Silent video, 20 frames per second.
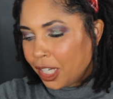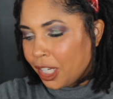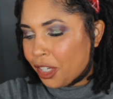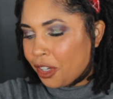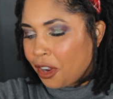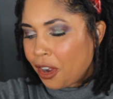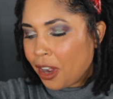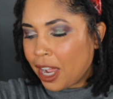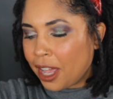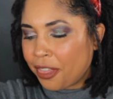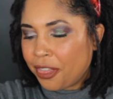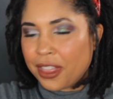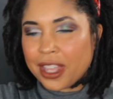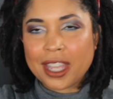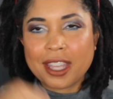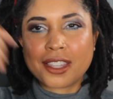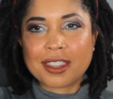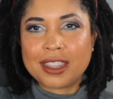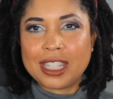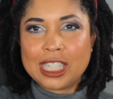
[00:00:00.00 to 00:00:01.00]
You know, I
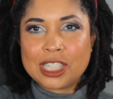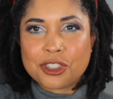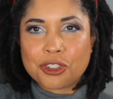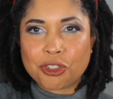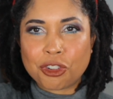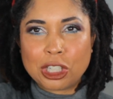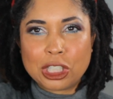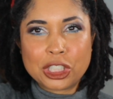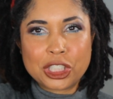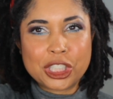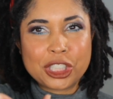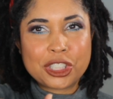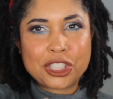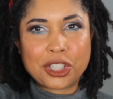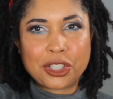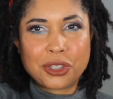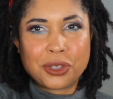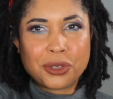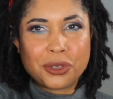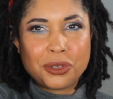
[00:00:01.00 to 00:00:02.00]
think these grungy
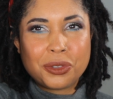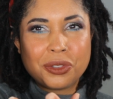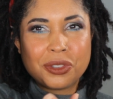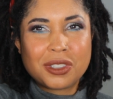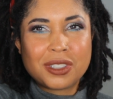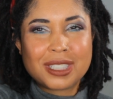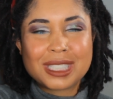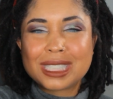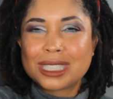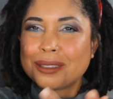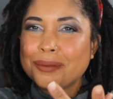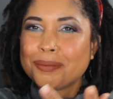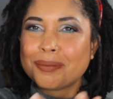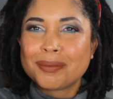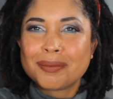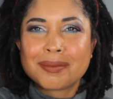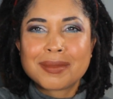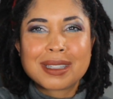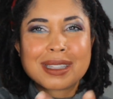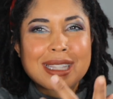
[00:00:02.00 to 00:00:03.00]
tones,
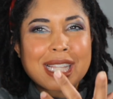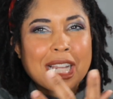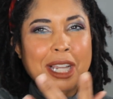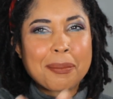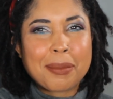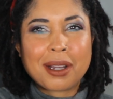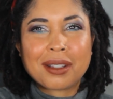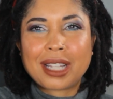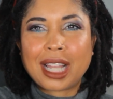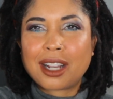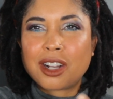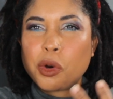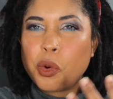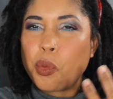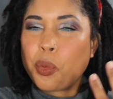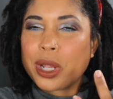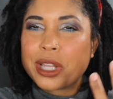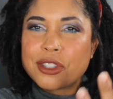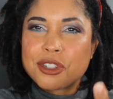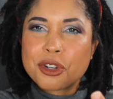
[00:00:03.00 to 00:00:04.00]
think about like a
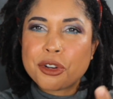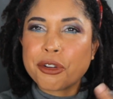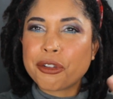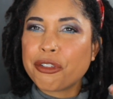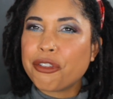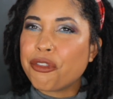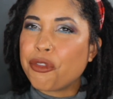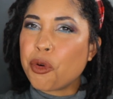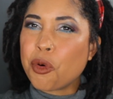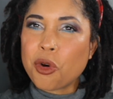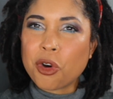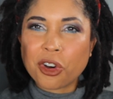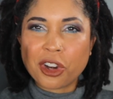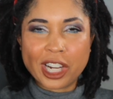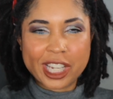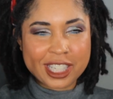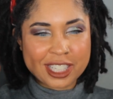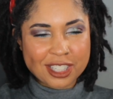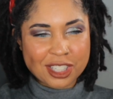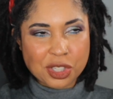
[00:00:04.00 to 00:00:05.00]
winter
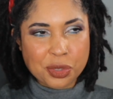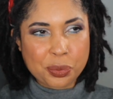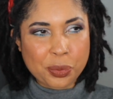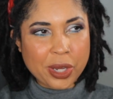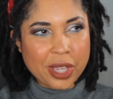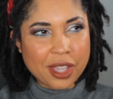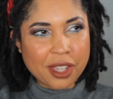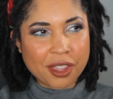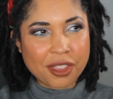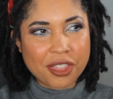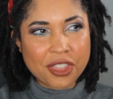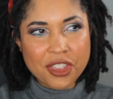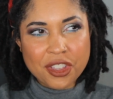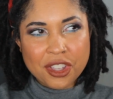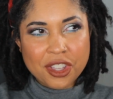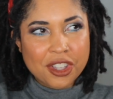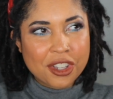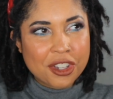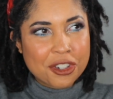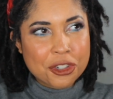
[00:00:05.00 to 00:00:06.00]
forest with
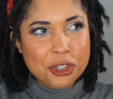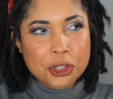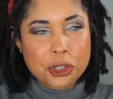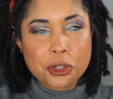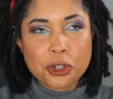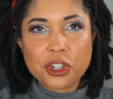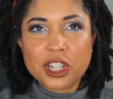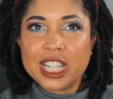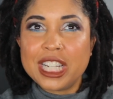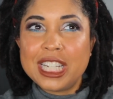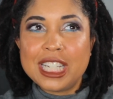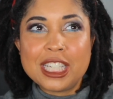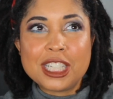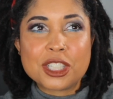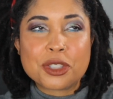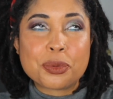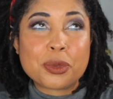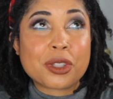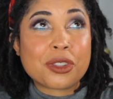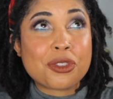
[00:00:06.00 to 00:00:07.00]

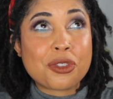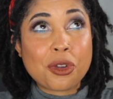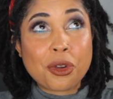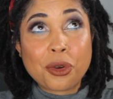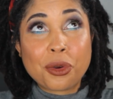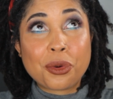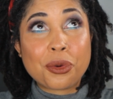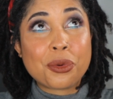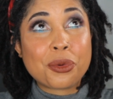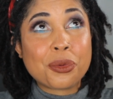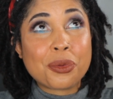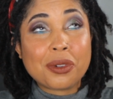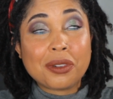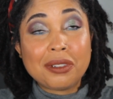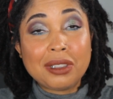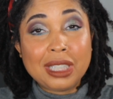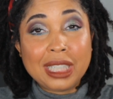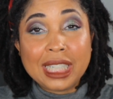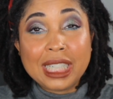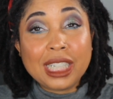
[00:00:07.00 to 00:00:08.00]
trees with no
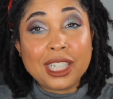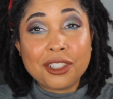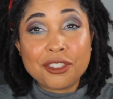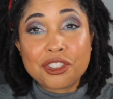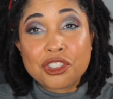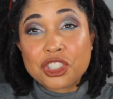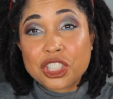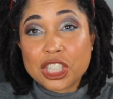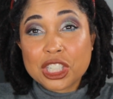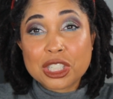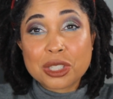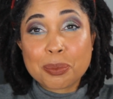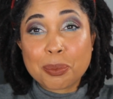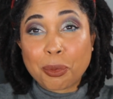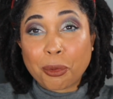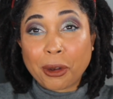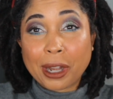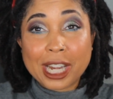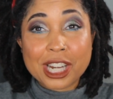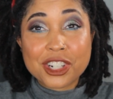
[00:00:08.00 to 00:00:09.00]
leaves, just
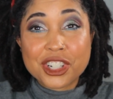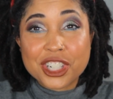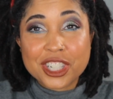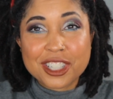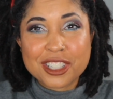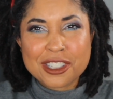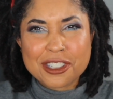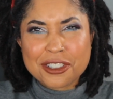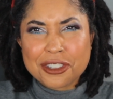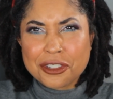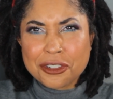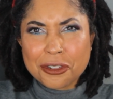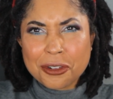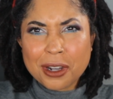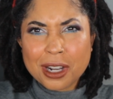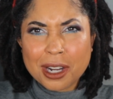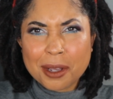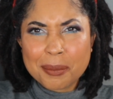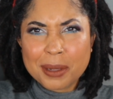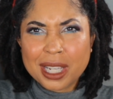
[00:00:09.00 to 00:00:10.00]
branches. You know
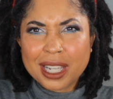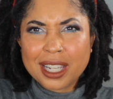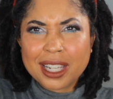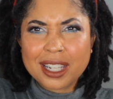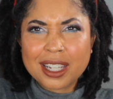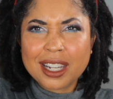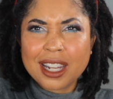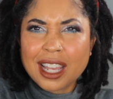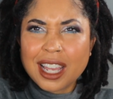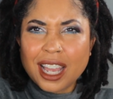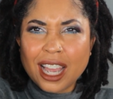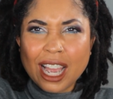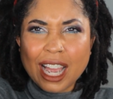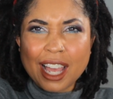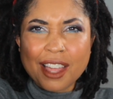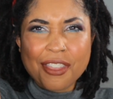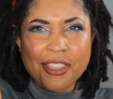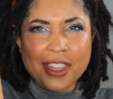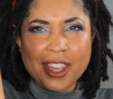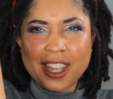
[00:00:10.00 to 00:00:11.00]
what I mean?
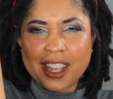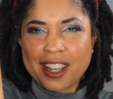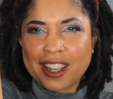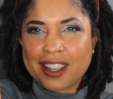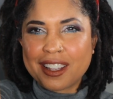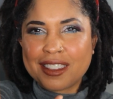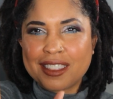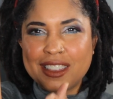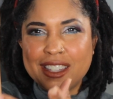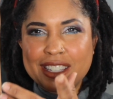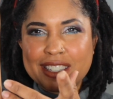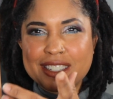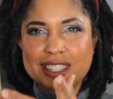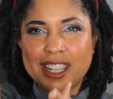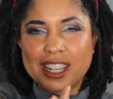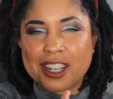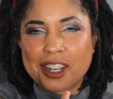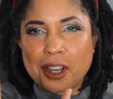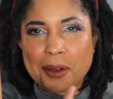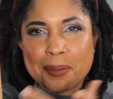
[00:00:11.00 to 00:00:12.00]
I think this
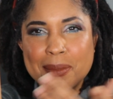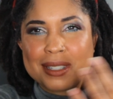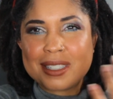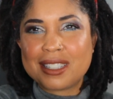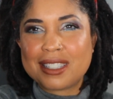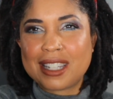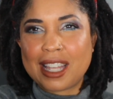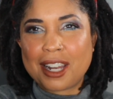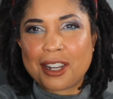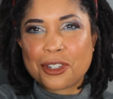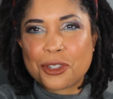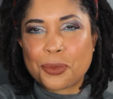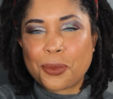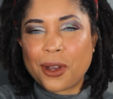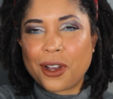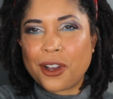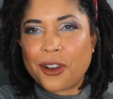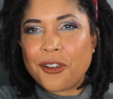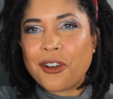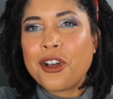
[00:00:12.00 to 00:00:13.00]
encompasses that as
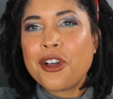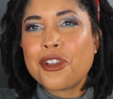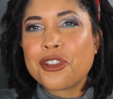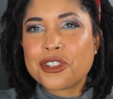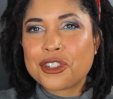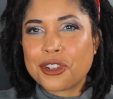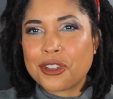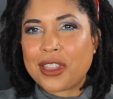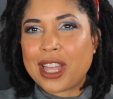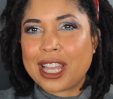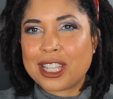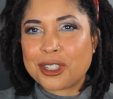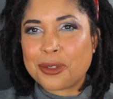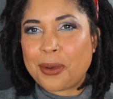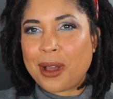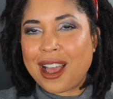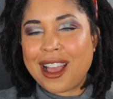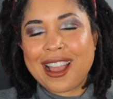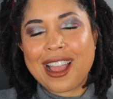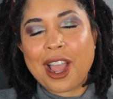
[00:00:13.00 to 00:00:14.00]
well. So
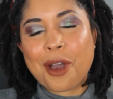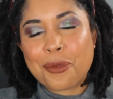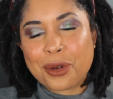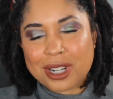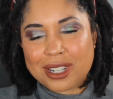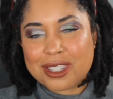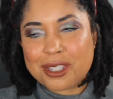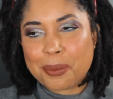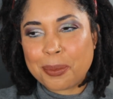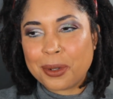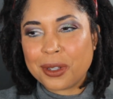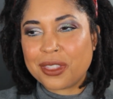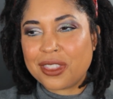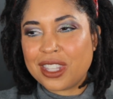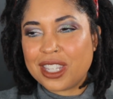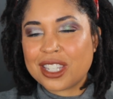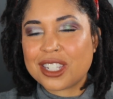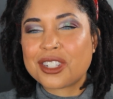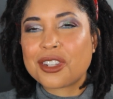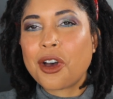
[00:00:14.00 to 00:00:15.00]
that's why I wanted to put
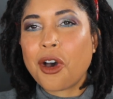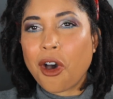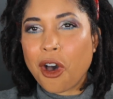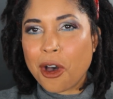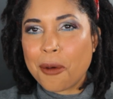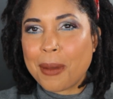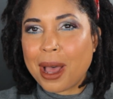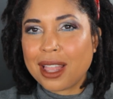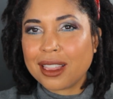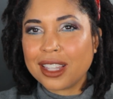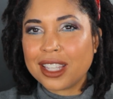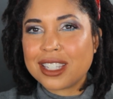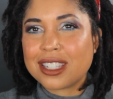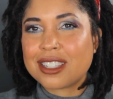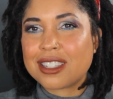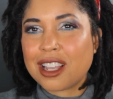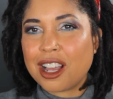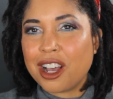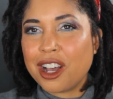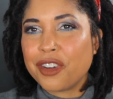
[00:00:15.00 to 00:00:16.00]
this on my
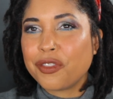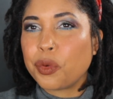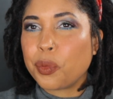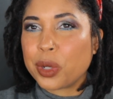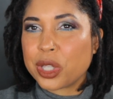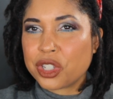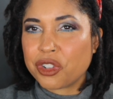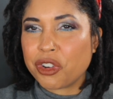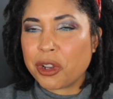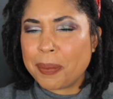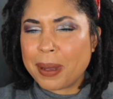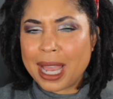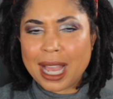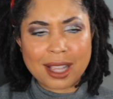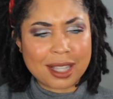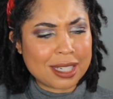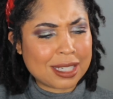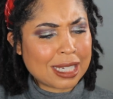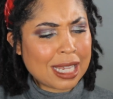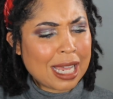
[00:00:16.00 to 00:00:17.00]
list of wintry
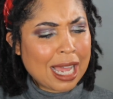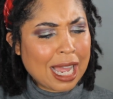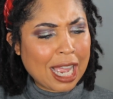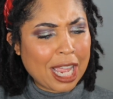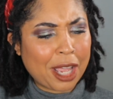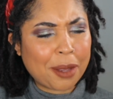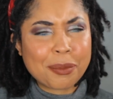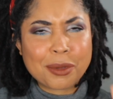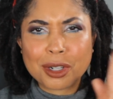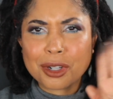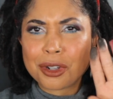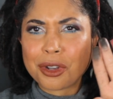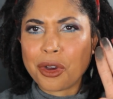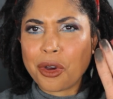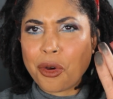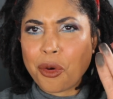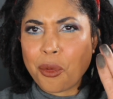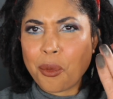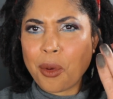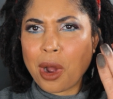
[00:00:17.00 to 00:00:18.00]
palettes. I am gonna
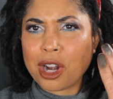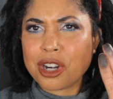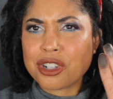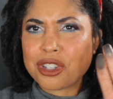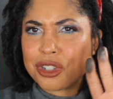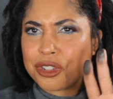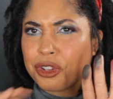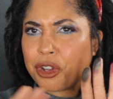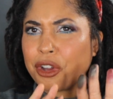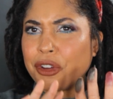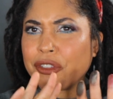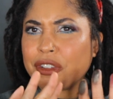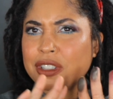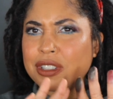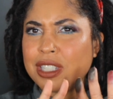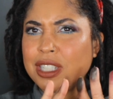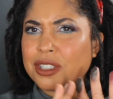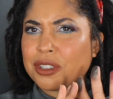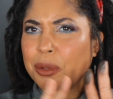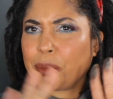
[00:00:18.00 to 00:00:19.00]
go wash this off
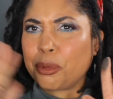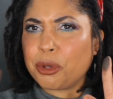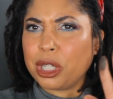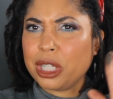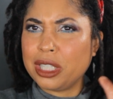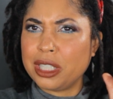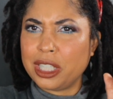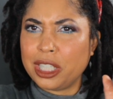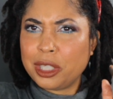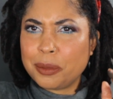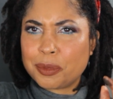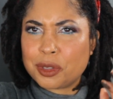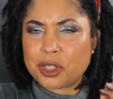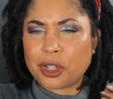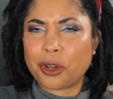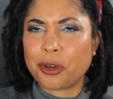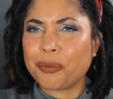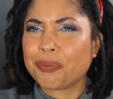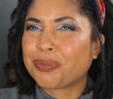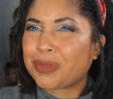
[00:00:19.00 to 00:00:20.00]
because these are pretty deep.
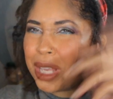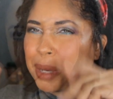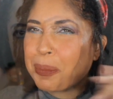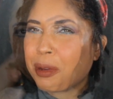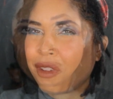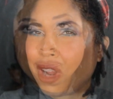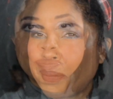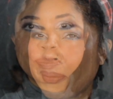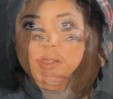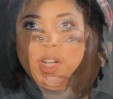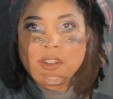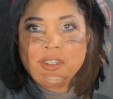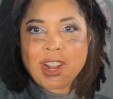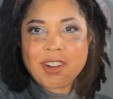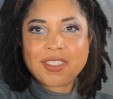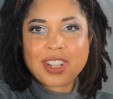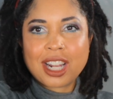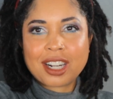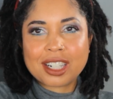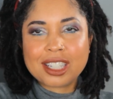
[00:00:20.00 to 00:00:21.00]
So I'll be right back. All right,
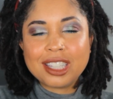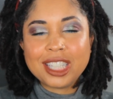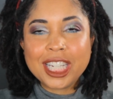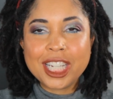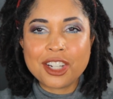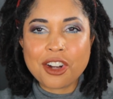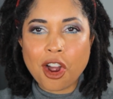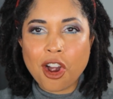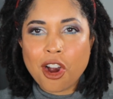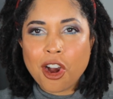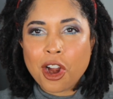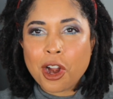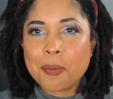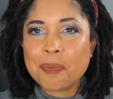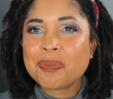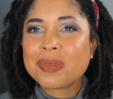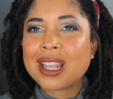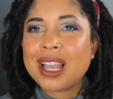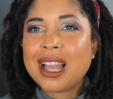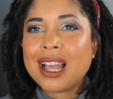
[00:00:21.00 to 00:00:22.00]
I've got a clean arm.